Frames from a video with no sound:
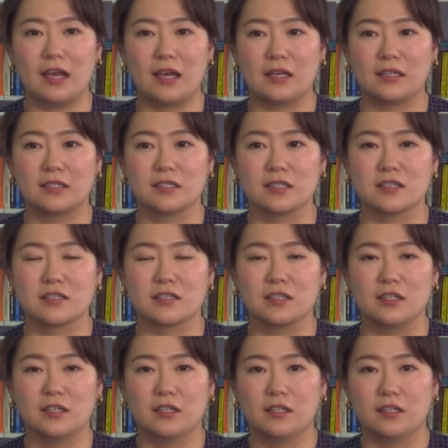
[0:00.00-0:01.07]
and
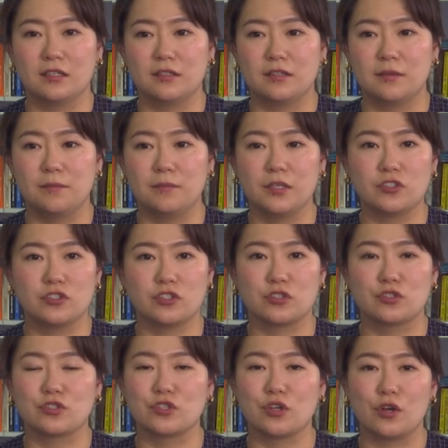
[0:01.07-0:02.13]
the
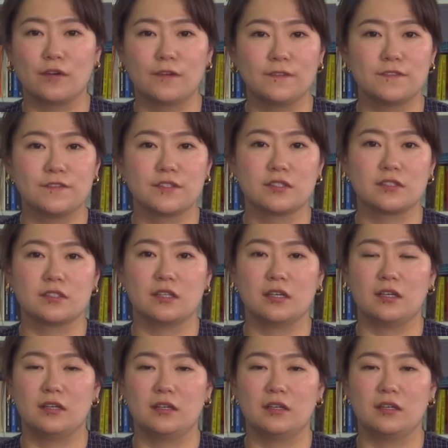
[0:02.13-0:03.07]
mission serves